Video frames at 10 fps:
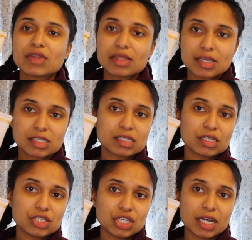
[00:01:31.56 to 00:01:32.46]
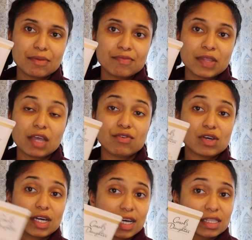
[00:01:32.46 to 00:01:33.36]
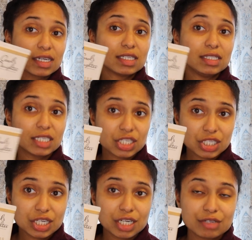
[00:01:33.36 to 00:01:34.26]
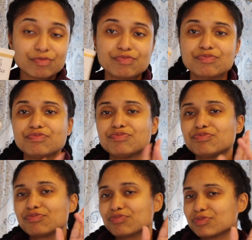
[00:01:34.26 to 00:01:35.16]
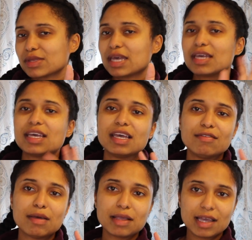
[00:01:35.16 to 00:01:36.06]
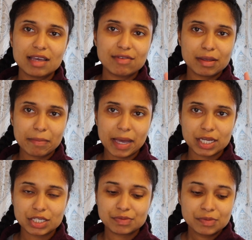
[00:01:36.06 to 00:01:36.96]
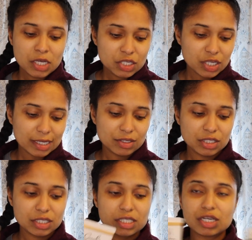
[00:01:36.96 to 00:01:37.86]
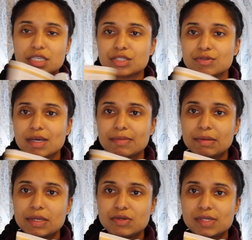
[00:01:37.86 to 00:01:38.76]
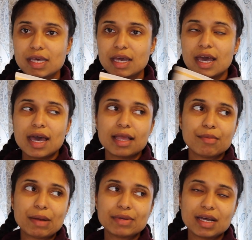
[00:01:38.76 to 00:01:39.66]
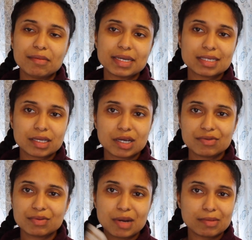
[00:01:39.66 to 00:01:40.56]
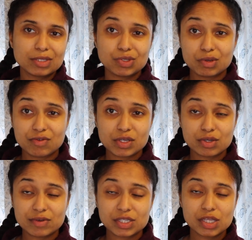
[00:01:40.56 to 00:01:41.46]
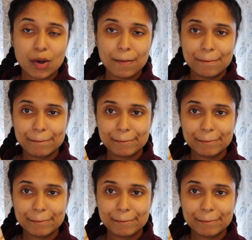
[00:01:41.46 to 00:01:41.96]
This is legit. And if you could get the conditioner, even better. So yeah, see, these are the two that I'm going to be using, and I'm probably going to have my sound off and probably do a voiceover. So